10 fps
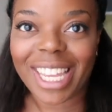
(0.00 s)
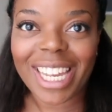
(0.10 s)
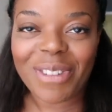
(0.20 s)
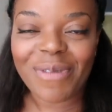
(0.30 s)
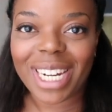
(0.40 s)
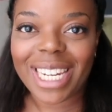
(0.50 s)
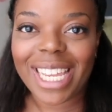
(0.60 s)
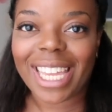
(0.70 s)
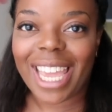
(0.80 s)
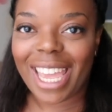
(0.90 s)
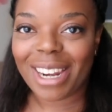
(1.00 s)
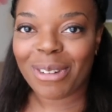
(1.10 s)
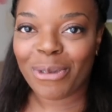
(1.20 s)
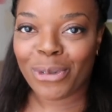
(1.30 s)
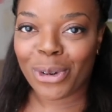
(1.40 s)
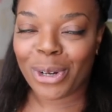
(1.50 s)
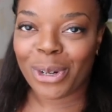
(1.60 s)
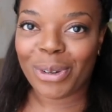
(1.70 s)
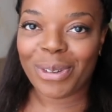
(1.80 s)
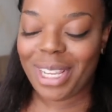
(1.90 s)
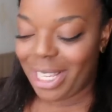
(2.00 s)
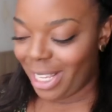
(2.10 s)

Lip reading: Getting ready again for